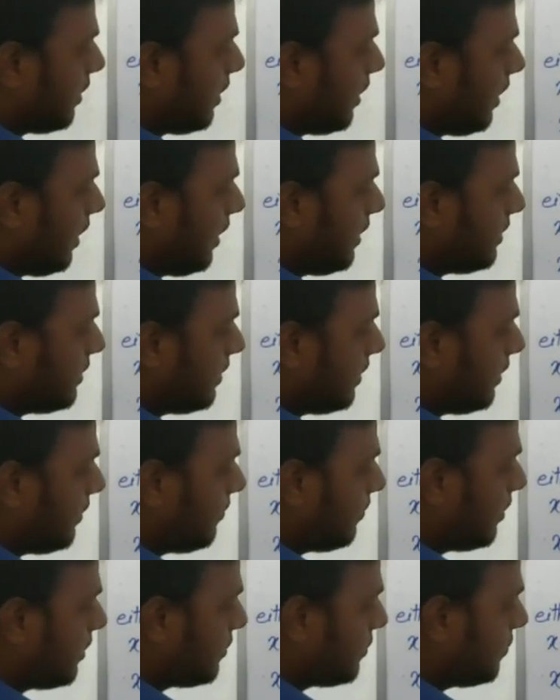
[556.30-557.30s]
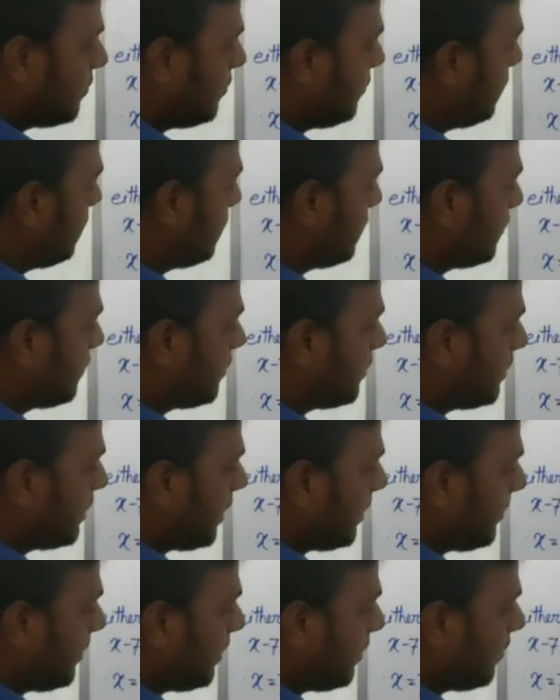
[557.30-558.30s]
X equals to
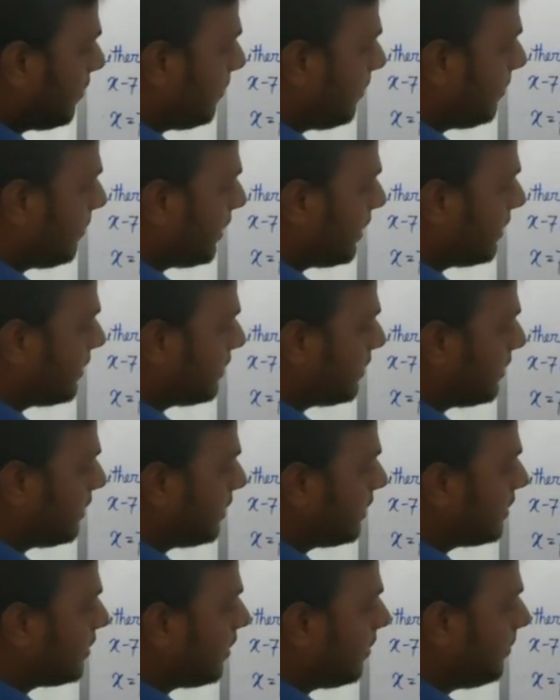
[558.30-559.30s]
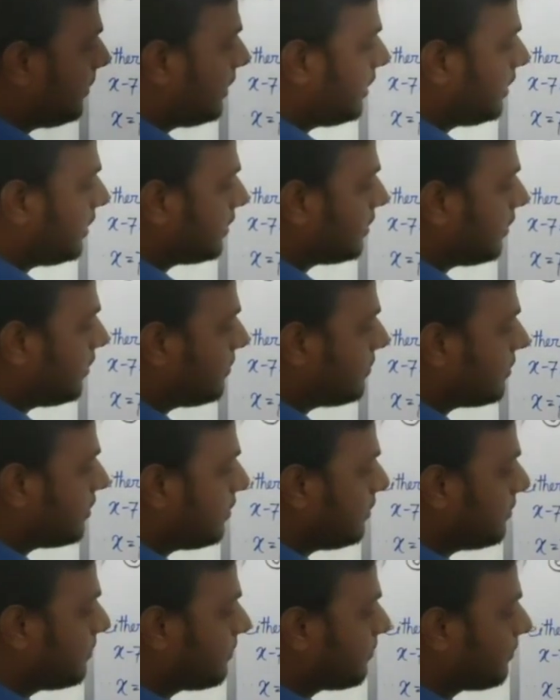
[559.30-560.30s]
7 minus 3. This completes the
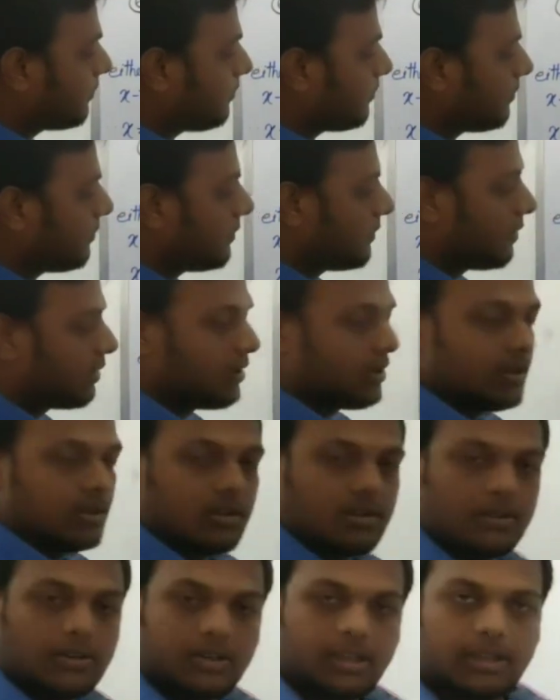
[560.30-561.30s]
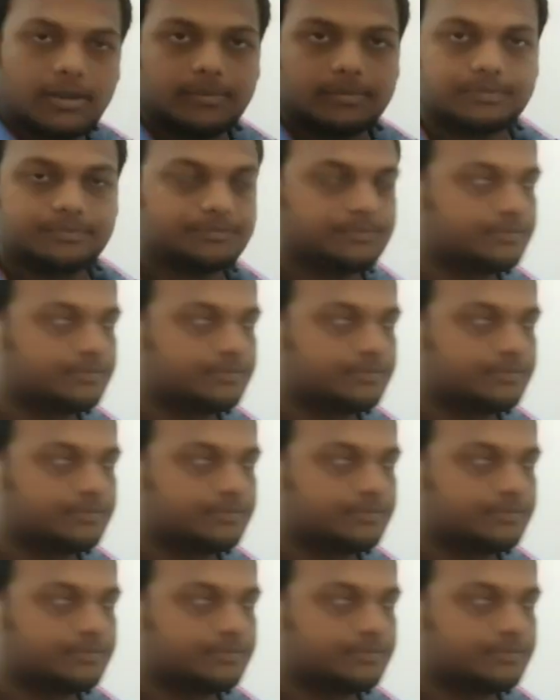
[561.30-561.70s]
solution. Okay.